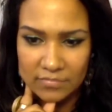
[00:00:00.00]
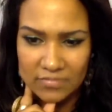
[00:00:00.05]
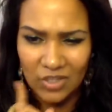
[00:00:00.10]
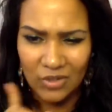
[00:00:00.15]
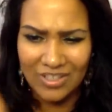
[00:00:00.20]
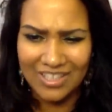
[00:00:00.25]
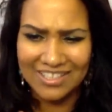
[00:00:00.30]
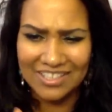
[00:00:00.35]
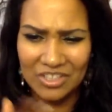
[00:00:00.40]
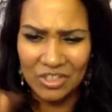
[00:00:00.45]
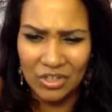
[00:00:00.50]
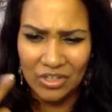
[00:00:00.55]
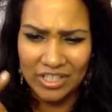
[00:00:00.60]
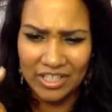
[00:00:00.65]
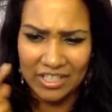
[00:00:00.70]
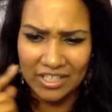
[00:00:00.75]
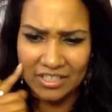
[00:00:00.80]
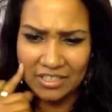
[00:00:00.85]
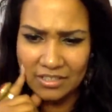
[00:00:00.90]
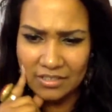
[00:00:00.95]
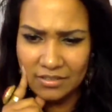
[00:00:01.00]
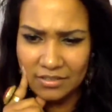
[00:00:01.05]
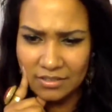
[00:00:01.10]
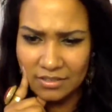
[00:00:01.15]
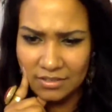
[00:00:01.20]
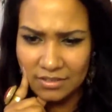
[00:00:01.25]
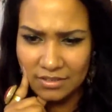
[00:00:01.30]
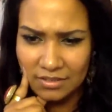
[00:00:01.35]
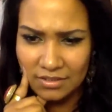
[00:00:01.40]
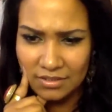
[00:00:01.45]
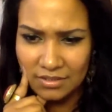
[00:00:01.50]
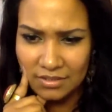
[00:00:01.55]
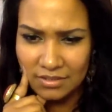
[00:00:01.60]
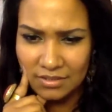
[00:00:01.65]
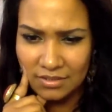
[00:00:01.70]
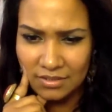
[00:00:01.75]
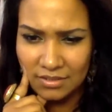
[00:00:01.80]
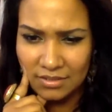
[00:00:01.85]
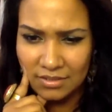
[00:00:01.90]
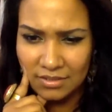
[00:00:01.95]
Go let the dog in.
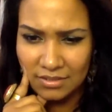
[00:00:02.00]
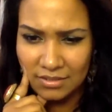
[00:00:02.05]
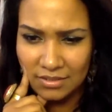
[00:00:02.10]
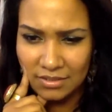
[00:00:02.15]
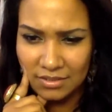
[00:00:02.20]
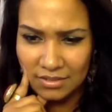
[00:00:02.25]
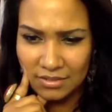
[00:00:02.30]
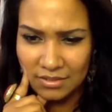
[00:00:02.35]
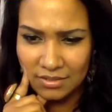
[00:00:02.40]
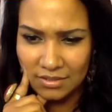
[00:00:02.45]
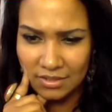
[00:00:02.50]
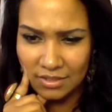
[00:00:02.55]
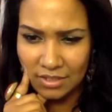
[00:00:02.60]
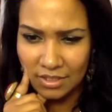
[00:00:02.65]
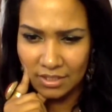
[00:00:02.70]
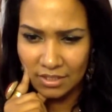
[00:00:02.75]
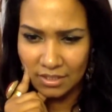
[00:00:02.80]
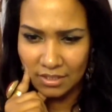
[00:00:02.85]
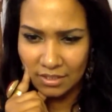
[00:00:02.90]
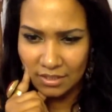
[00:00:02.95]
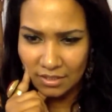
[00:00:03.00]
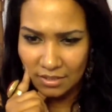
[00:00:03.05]
What? Okay.